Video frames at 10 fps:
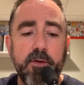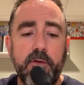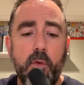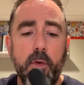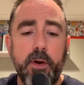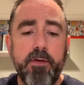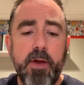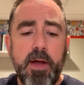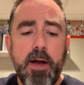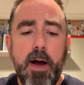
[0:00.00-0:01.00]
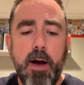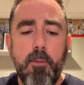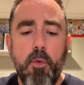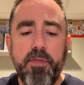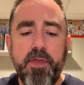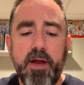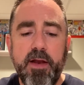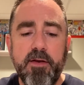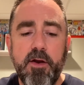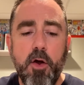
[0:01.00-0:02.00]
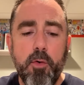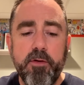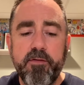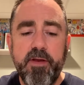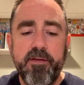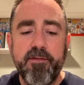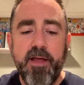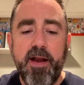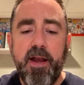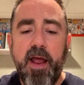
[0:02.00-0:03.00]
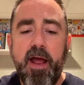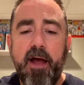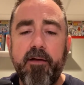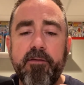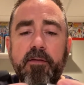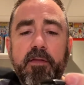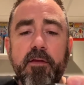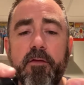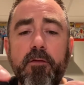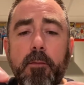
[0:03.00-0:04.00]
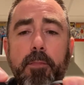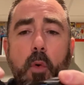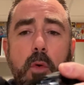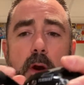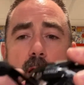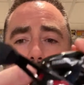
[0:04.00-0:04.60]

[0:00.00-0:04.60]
Torrent, one thing I did notice is that it has this port on